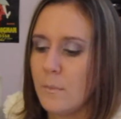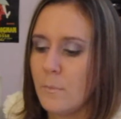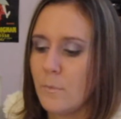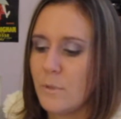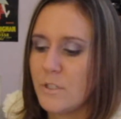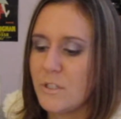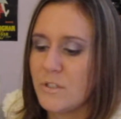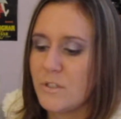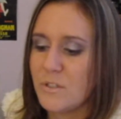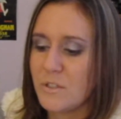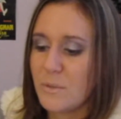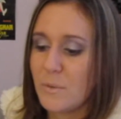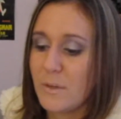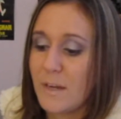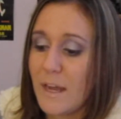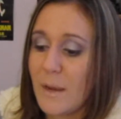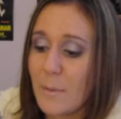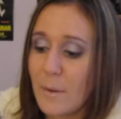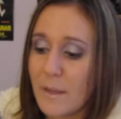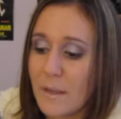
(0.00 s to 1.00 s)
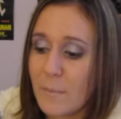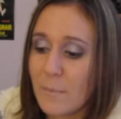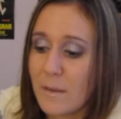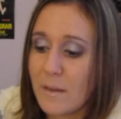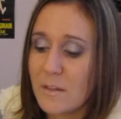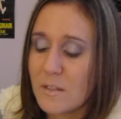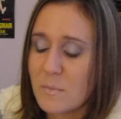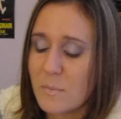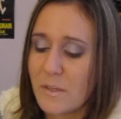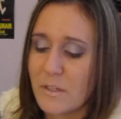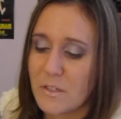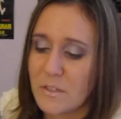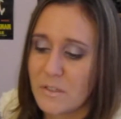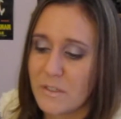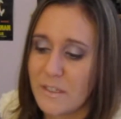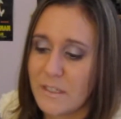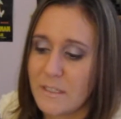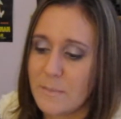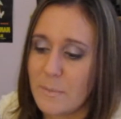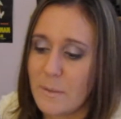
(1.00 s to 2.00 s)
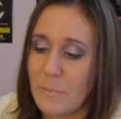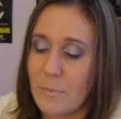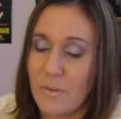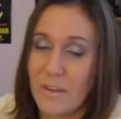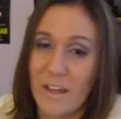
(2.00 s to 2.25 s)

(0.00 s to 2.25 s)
which is usually what I recommend, especially to people